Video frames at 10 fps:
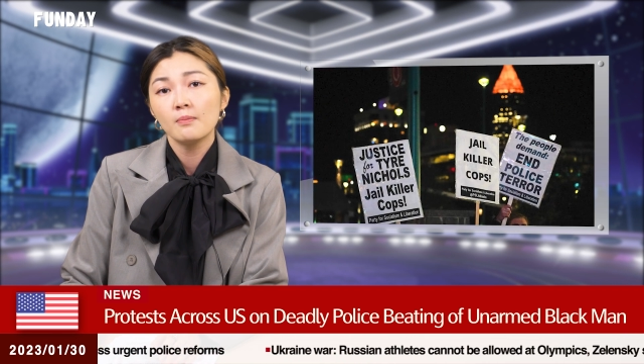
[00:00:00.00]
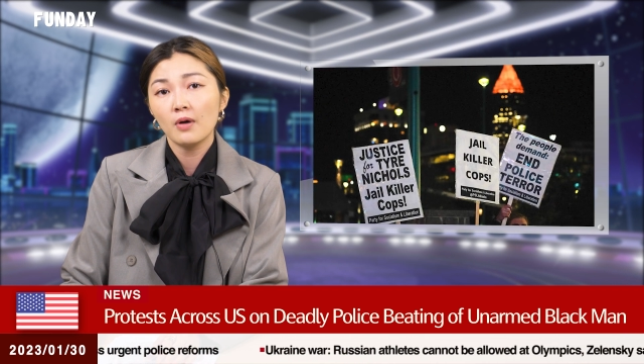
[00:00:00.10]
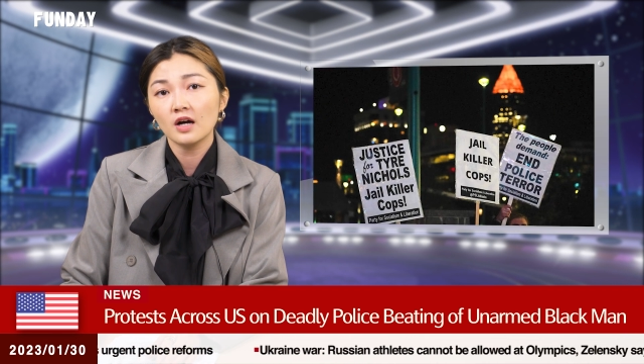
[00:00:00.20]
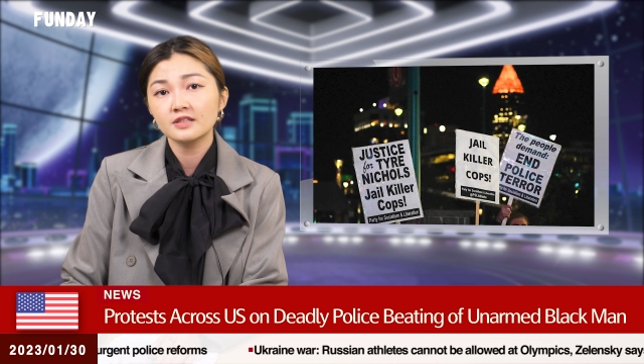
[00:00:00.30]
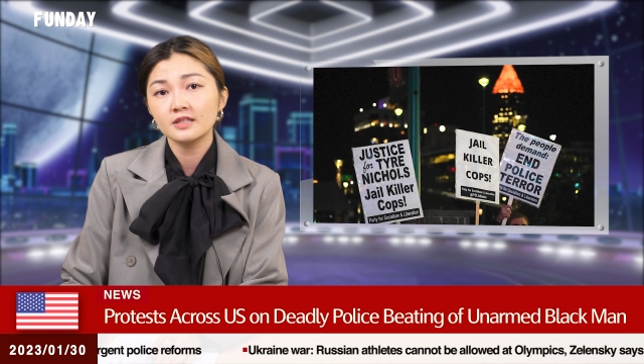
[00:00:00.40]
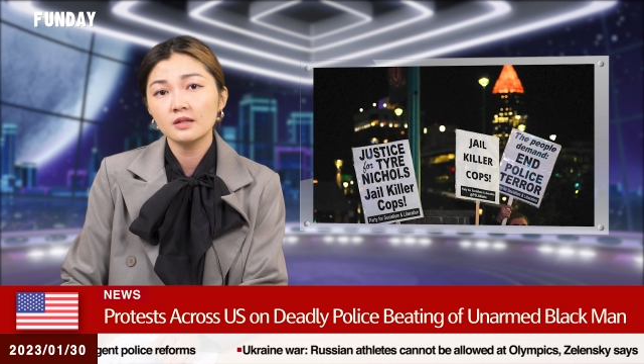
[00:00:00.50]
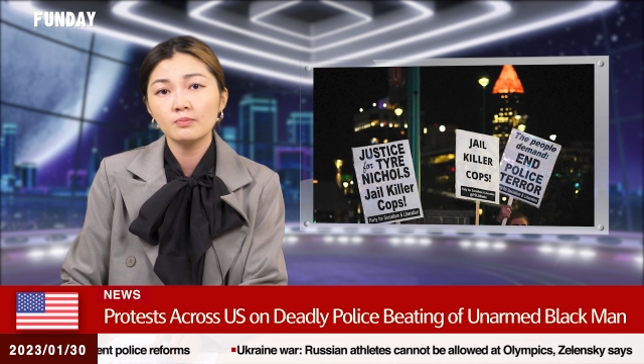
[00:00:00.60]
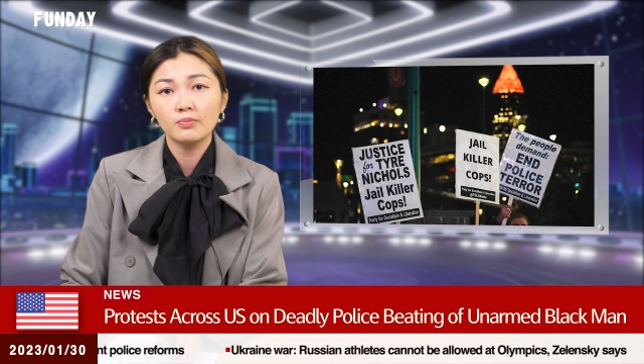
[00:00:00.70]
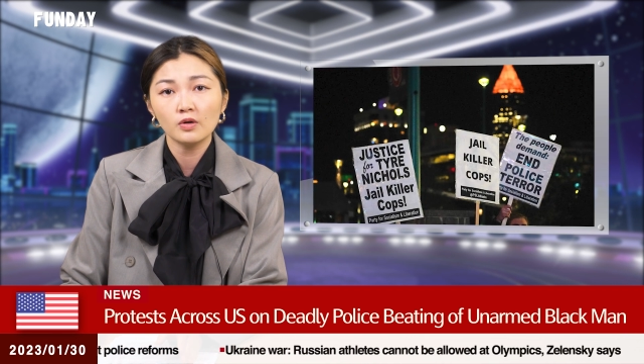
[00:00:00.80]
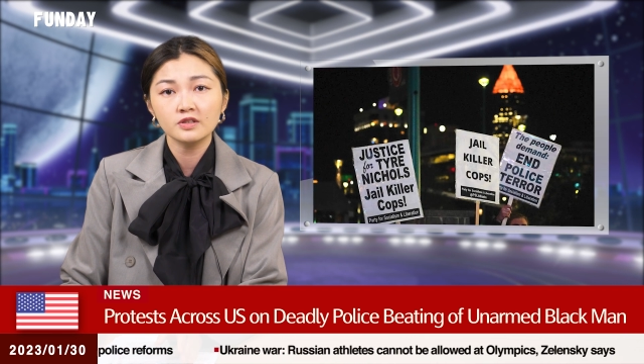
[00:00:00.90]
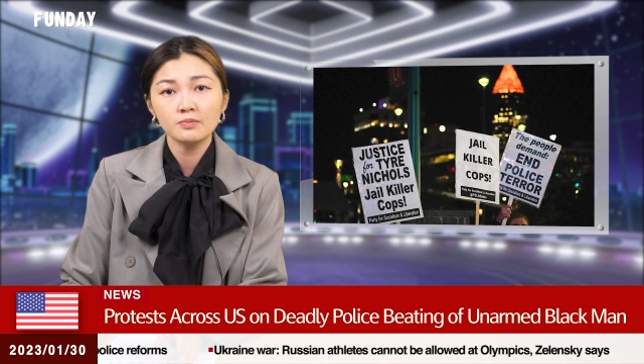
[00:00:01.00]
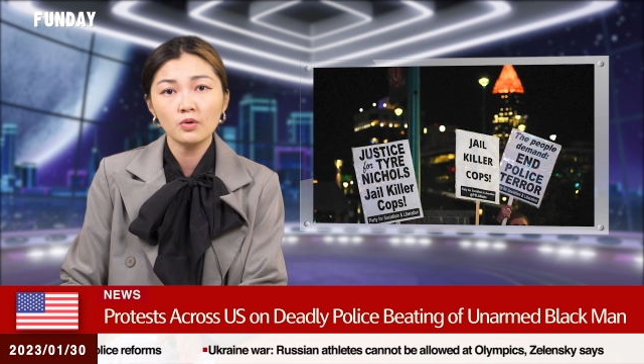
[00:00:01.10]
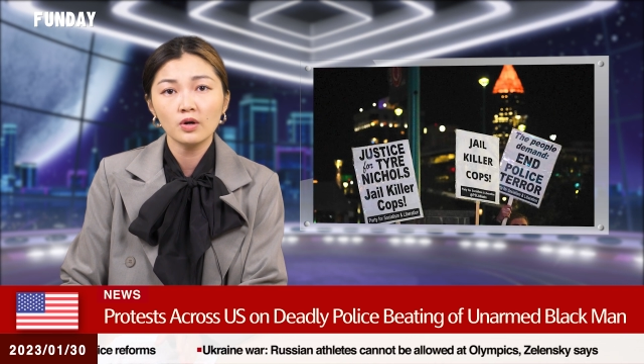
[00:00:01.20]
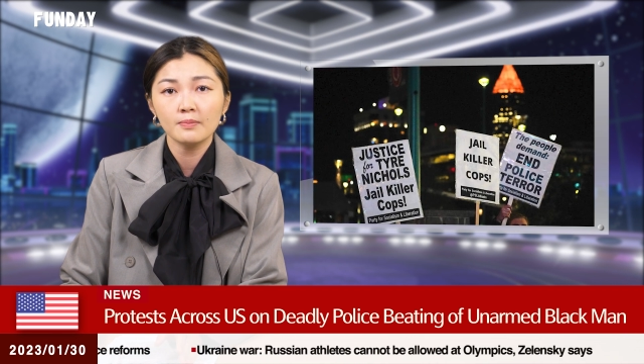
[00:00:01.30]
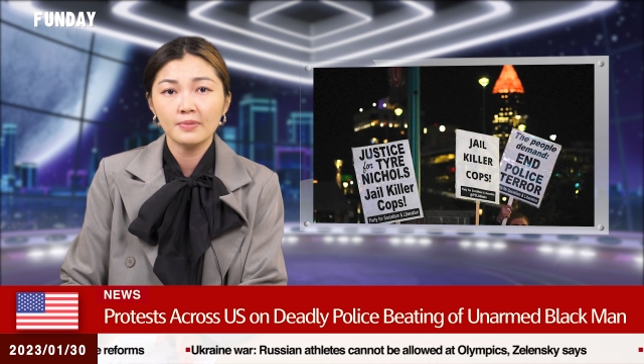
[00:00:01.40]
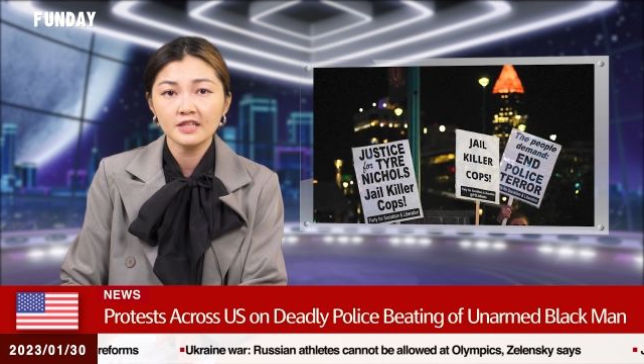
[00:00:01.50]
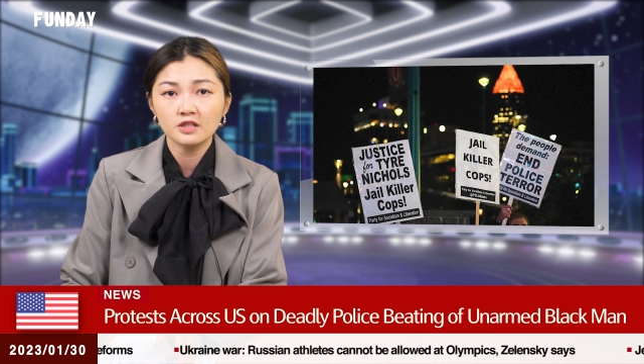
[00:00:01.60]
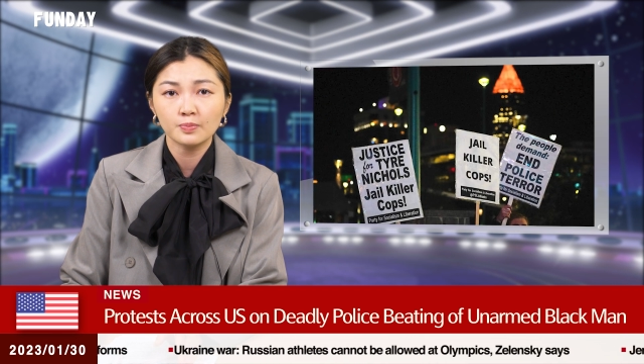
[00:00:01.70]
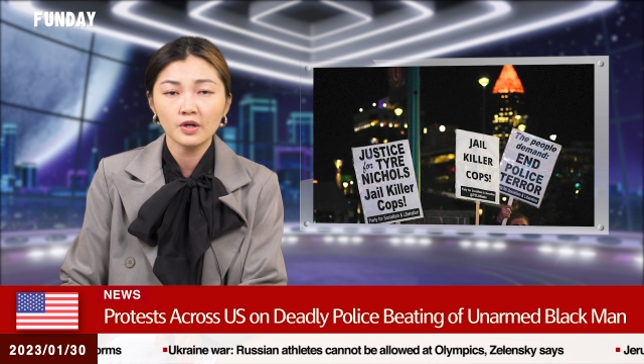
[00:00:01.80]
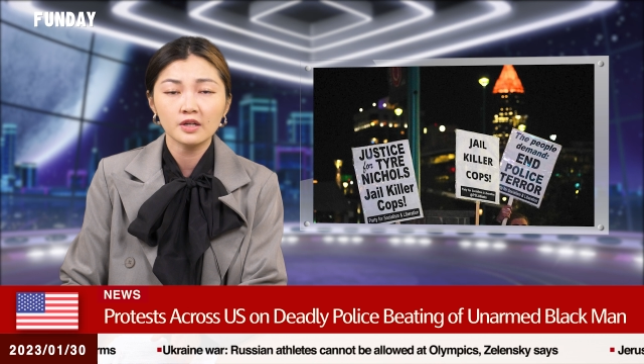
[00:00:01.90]
Boston, Baltimore,
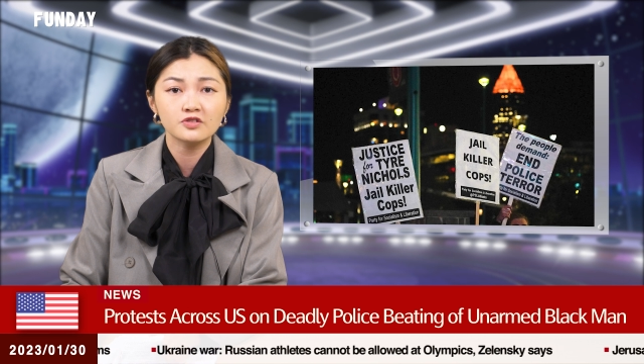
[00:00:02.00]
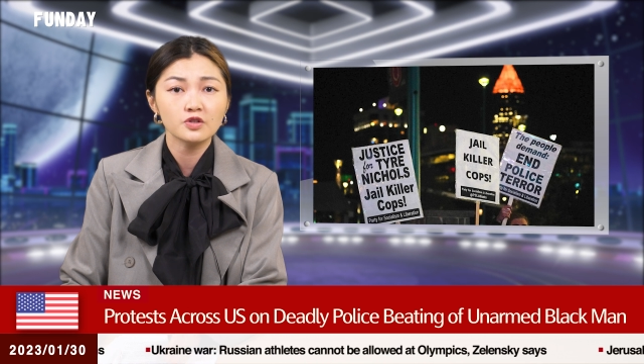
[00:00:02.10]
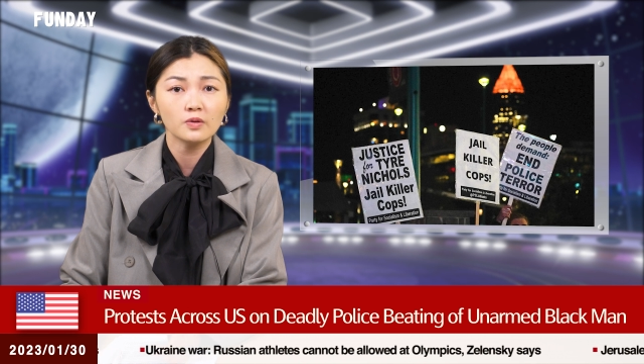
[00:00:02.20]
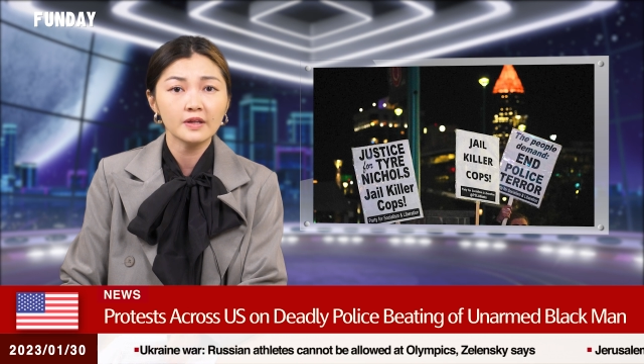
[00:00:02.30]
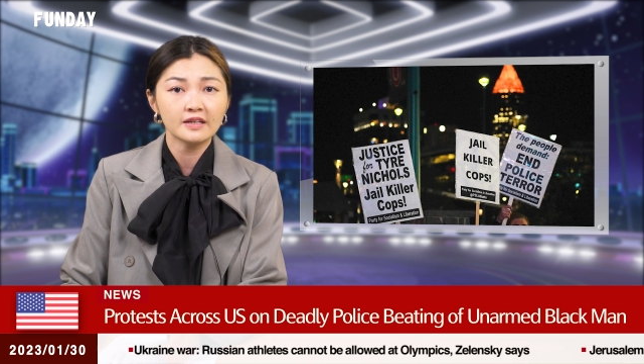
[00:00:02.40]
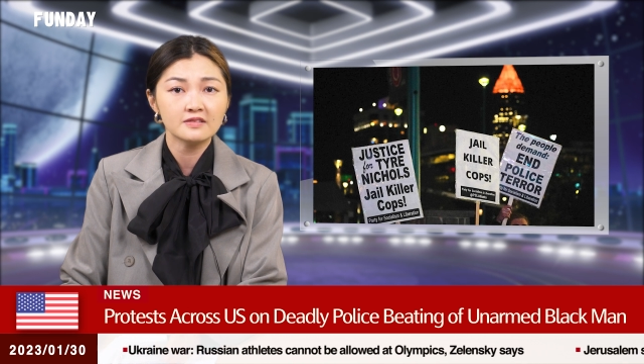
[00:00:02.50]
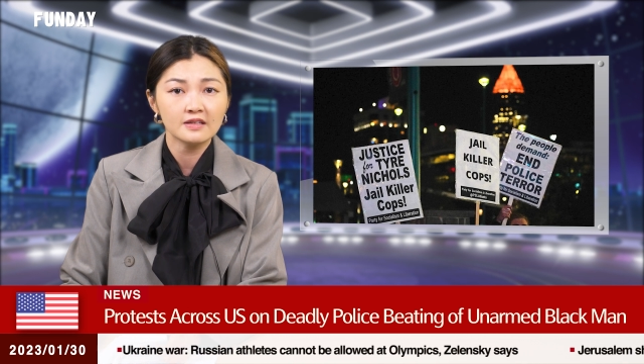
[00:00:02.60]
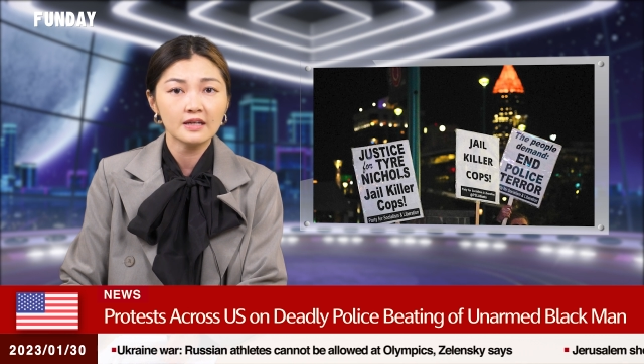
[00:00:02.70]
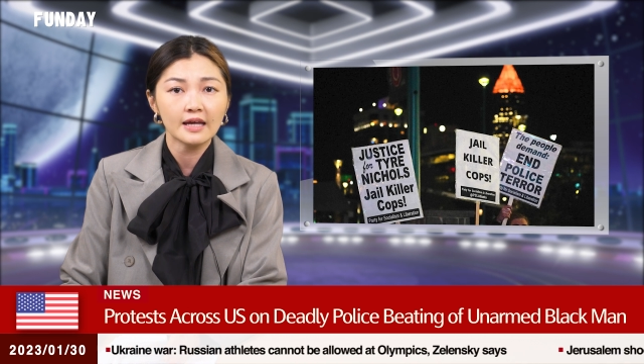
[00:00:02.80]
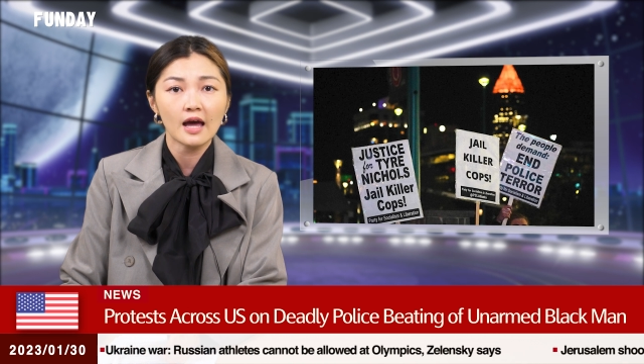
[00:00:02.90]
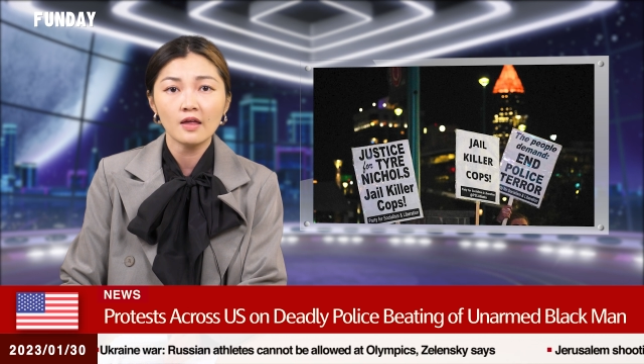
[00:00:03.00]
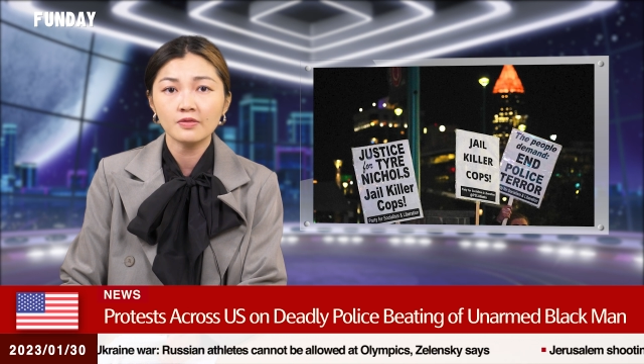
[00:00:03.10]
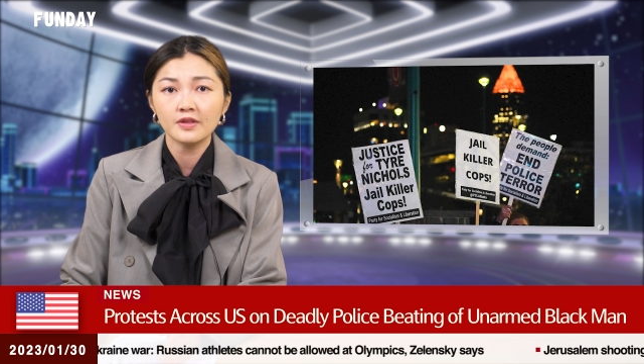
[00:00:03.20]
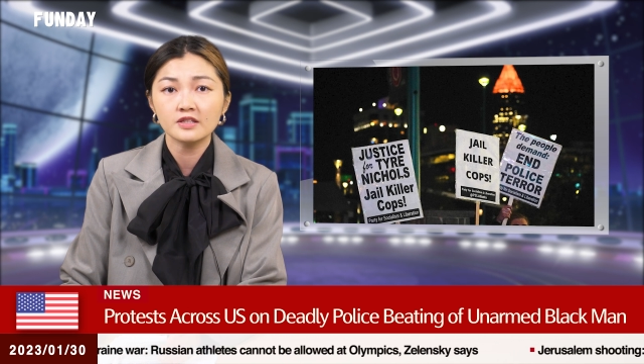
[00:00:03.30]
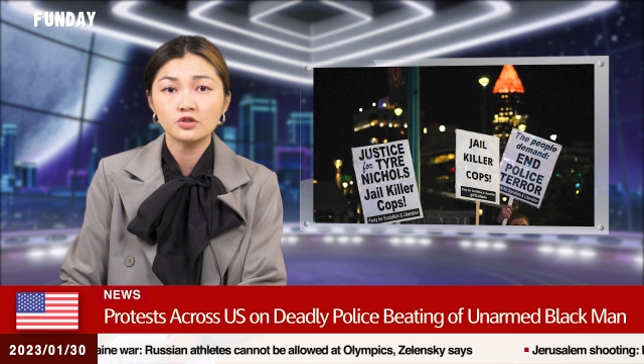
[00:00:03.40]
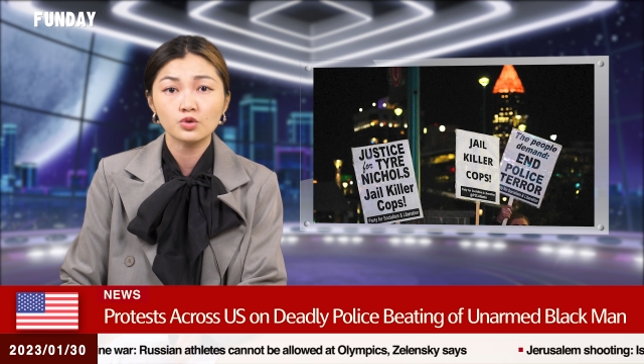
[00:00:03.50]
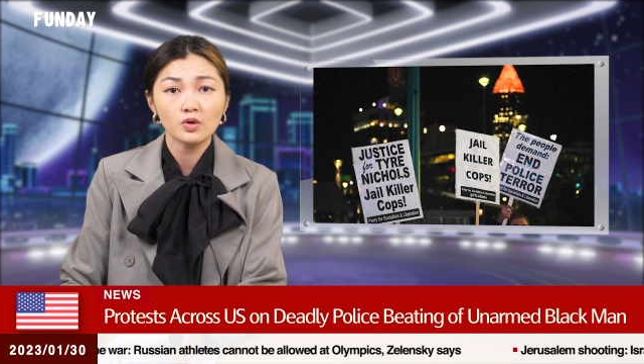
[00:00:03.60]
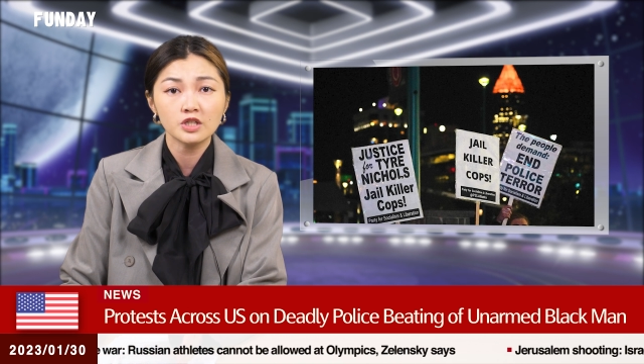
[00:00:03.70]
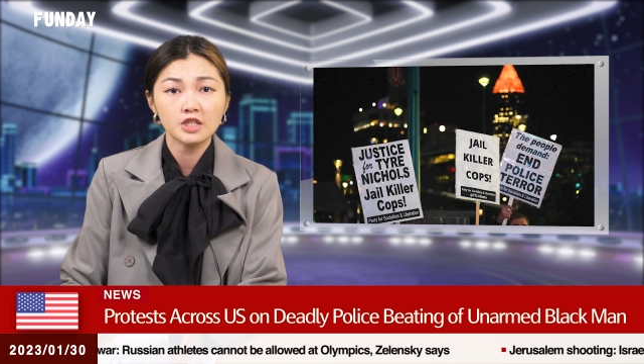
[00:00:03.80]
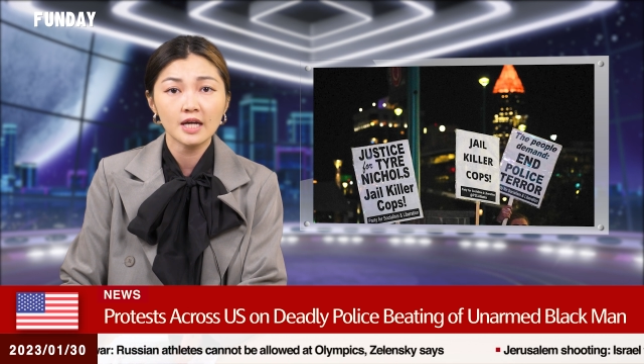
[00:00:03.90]
Pittsburgh, Salt Lake City, Athens,
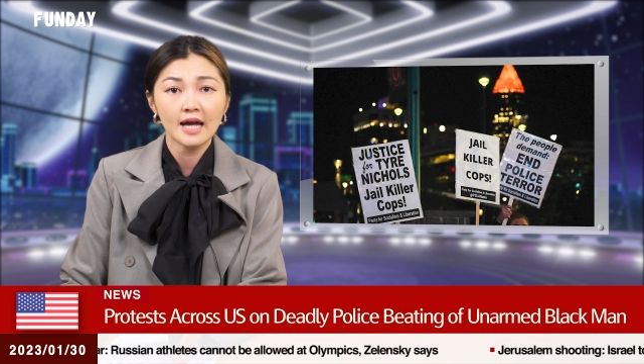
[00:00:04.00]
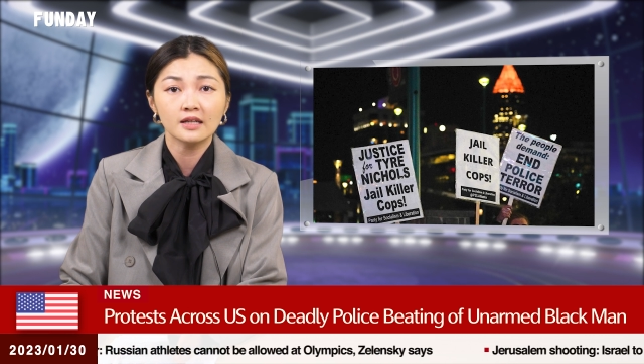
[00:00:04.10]
Georgia,